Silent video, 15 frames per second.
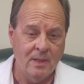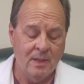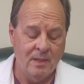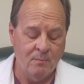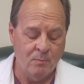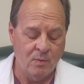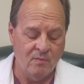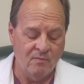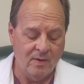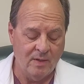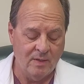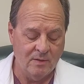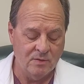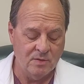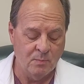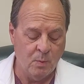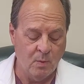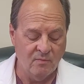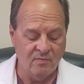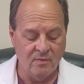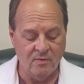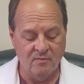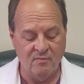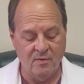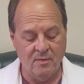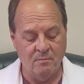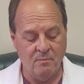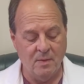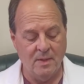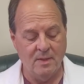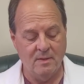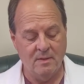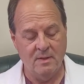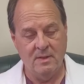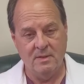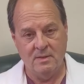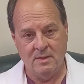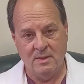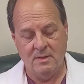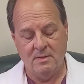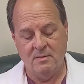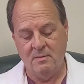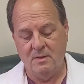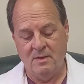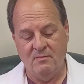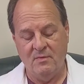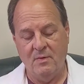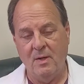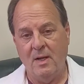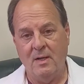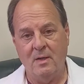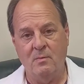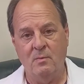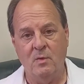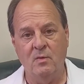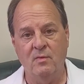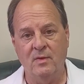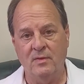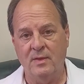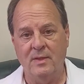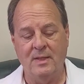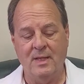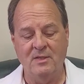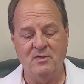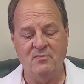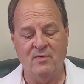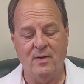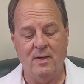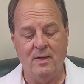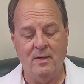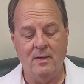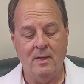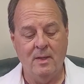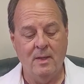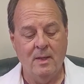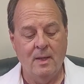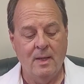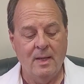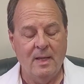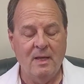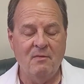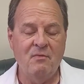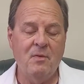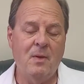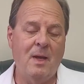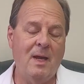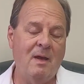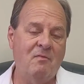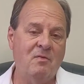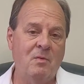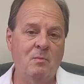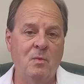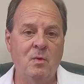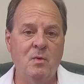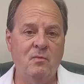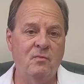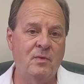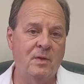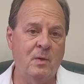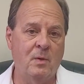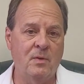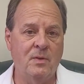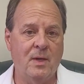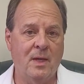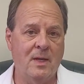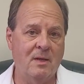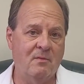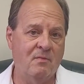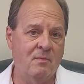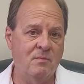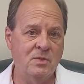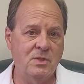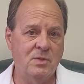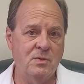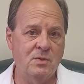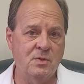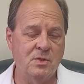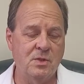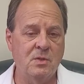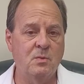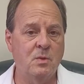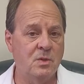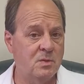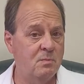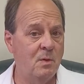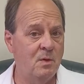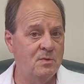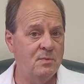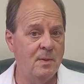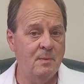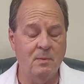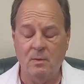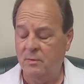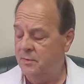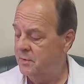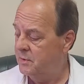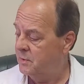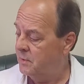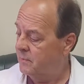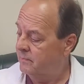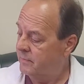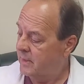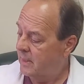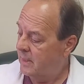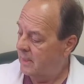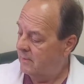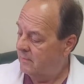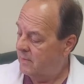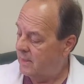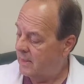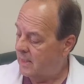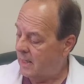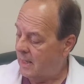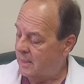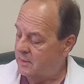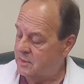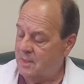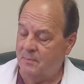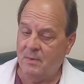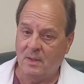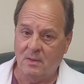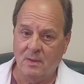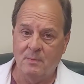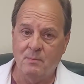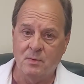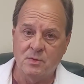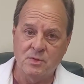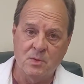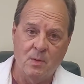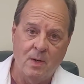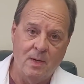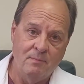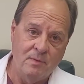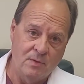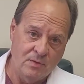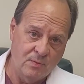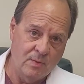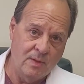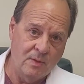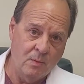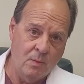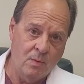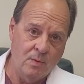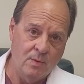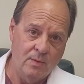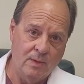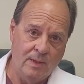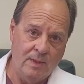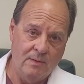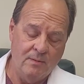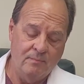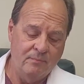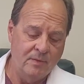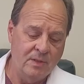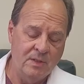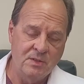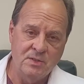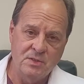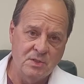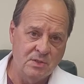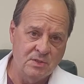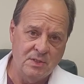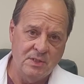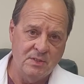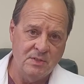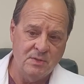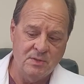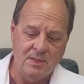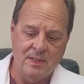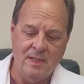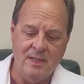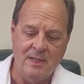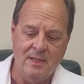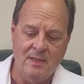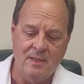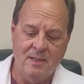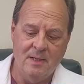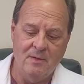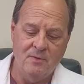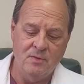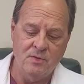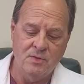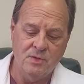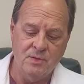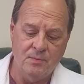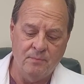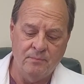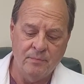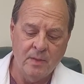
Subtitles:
and providing support for the foot, but if you're not going to move it, then that's fine. If you have to move the orthotic from shoe to shoe, which most people do, then I typically prescribe the 3/4 length because it's just easier to get in and out of the shoe.